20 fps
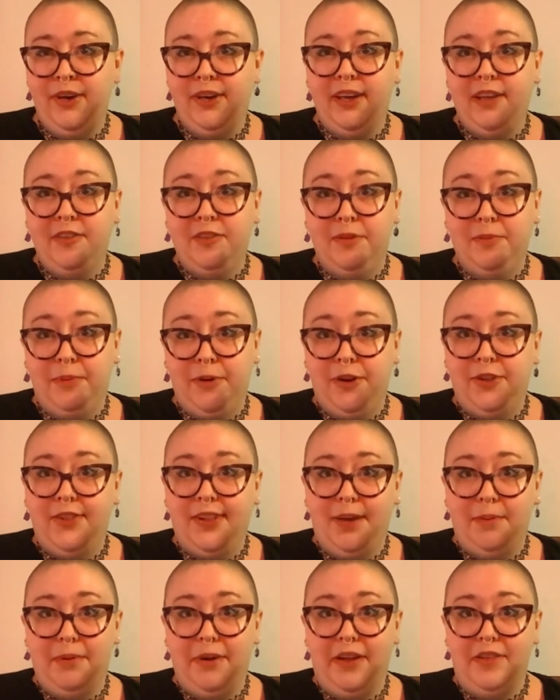as a
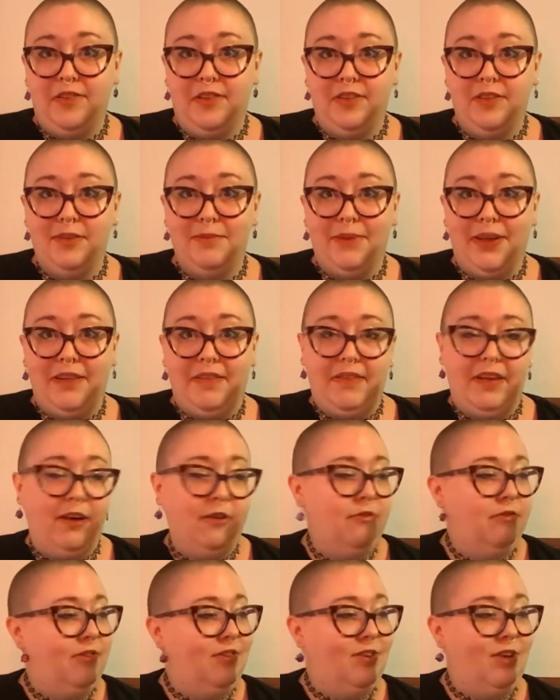birthday present to
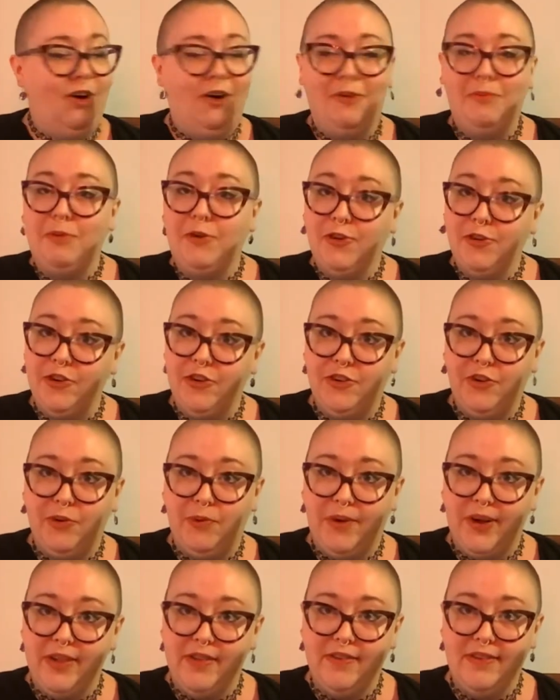myself. It's called Patricia
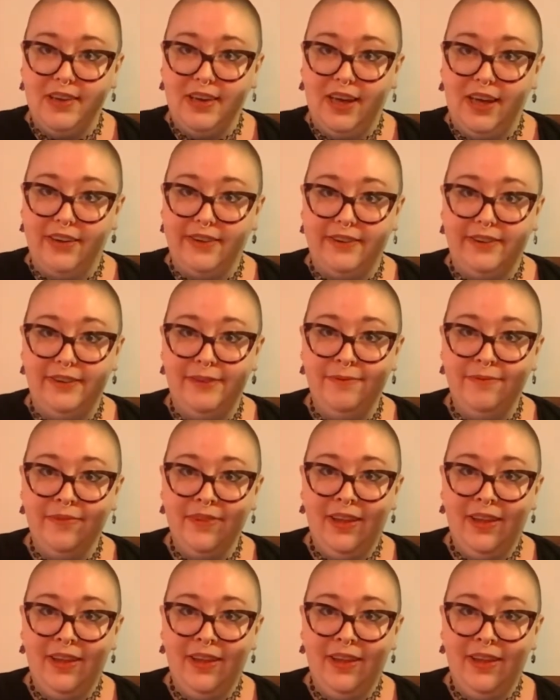Wants to Cuddle.